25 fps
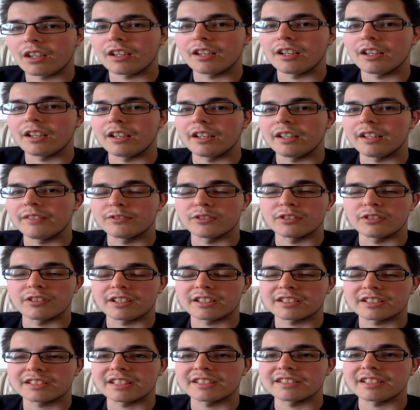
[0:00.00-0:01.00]
Even though
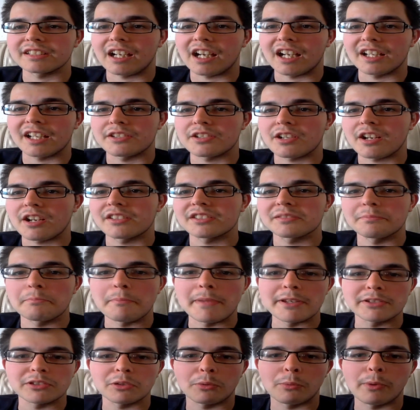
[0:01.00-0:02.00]
there's a high chance
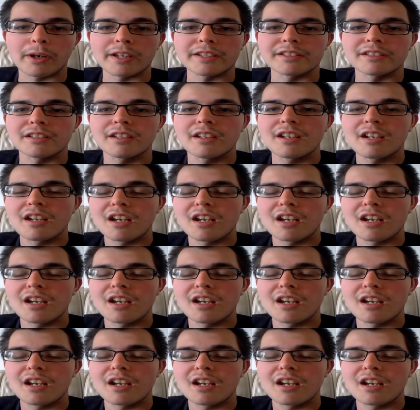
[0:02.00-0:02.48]
Miz will win.